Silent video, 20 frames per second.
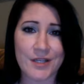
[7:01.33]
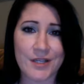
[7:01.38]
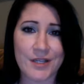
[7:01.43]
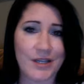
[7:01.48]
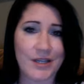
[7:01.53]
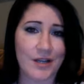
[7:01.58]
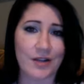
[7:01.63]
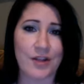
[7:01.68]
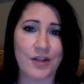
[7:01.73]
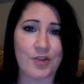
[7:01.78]

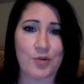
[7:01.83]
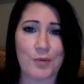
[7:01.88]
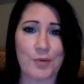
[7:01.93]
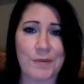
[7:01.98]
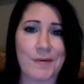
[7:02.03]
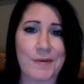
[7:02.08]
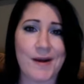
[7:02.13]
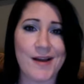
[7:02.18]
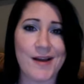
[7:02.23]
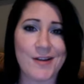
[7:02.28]
it'll either
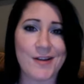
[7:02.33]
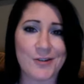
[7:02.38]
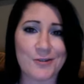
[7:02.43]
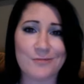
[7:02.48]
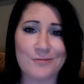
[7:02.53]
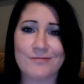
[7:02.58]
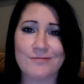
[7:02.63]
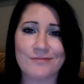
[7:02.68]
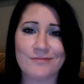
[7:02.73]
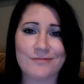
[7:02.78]
be mine
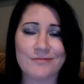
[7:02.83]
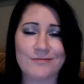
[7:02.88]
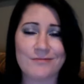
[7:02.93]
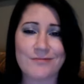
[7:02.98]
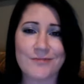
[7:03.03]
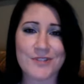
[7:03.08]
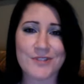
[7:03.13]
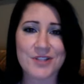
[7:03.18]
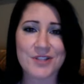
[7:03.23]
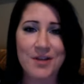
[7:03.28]
or
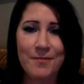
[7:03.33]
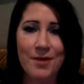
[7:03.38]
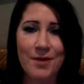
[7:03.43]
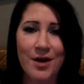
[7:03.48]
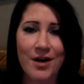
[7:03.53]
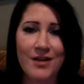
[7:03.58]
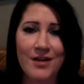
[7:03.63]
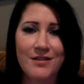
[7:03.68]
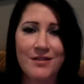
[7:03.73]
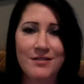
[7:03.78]
some
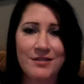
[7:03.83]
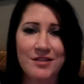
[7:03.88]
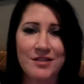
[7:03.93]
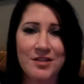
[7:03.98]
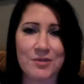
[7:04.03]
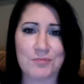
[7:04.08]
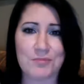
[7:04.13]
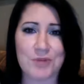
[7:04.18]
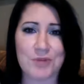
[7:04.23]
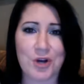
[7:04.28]
hot
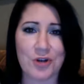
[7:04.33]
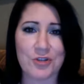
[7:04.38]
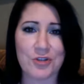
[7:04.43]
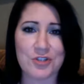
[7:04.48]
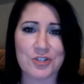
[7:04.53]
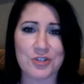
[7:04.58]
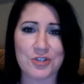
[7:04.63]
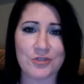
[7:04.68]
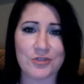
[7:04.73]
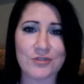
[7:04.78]
college
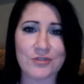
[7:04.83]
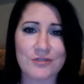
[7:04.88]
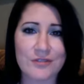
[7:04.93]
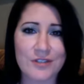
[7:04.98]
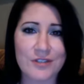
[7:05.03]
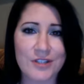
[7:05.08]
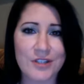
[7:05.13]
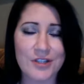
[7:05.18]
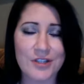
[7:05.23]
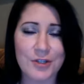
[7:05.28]
student
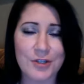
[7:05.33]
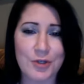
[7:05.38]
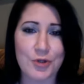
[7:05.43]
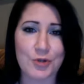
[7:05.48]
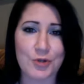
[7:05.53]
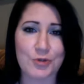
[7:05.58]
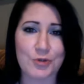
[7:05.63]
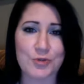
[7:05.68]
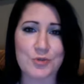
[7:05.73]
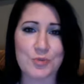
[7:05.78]

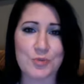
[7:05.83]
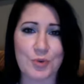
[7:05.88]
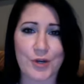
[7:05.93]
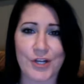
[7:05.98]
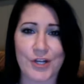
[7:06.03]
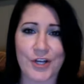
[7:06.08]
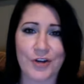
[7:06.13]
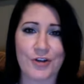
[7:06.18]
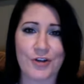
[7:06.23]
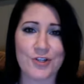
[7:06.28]
who's
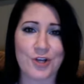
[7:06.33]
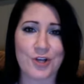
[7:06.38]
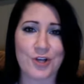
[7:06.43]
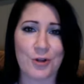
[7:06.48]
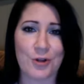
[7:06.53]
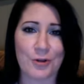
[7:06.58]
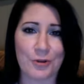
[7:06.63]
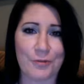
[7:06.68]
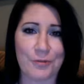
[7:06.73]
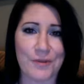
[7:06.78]
prettier and
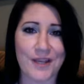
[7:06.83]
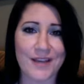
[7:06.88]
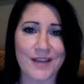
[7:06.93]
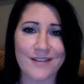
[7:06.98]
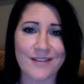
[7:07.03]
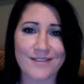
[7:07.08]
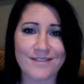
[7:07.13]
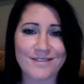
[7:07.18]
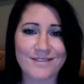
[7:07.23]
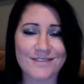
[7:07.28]
taller than me.
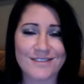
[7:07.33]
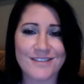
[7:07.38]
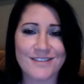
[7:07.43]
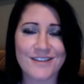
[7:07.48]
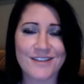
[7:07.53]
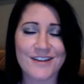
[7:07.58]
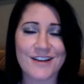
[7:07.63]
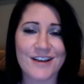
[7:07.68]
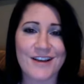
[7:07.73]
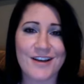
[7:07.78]

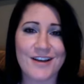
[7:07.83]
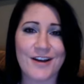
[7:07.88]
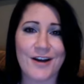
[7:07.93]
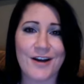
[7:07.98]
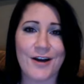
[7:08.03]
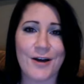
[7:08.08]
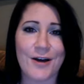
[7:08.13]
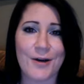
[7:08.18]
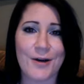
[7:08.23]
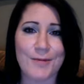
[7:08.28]

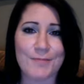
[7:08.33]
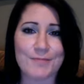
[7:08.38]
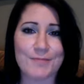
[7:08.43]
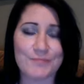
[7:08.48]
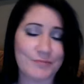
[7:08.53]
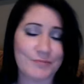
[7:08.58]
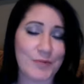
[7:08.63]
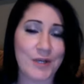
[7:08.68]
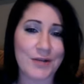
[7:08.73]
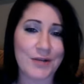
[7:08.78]

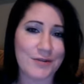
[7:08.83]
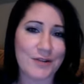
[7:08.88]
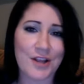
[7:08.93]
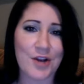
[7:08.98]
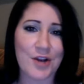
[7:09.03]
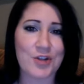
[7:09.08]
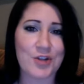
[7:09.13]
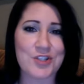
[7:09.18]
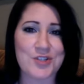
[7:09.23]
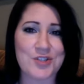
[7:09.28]
But
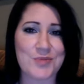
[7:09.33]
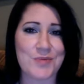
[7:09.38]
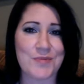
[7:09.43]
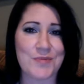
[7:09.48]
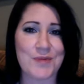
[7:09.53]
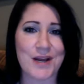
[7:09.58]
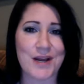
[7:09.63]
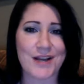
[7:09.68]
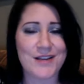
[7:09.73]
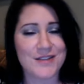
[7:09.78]
it'll still be
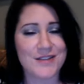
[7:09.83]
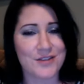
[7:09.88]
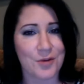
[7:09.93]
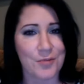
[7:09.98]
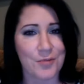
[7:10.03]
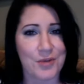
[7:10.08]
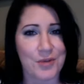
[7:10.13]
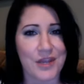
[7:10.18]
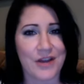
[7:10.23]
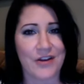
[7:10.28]
mine because
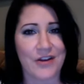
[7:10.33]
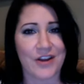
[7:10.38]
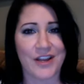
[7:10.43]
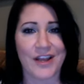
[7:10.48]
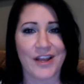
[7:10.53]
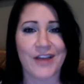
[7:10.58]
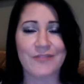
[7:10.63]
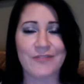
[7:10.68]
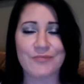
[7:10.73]
I'll be carrying it.